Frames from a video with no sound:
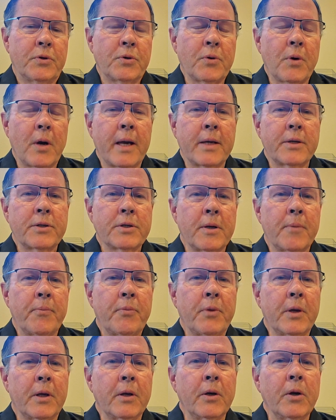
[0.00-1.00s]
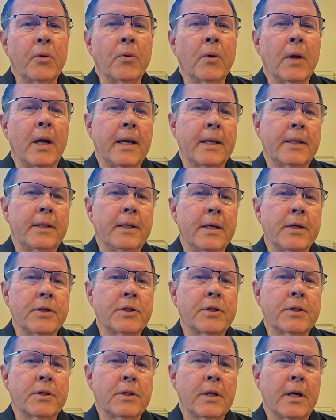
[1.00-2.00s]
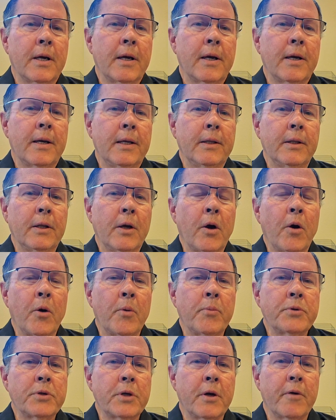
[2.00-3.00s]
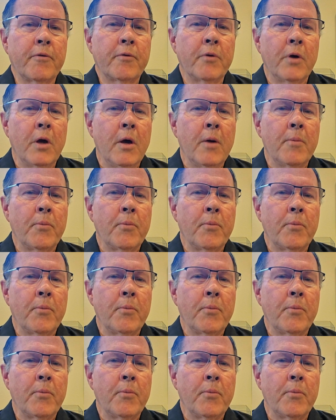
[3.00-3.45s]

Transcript: trying something new like this in the hopes of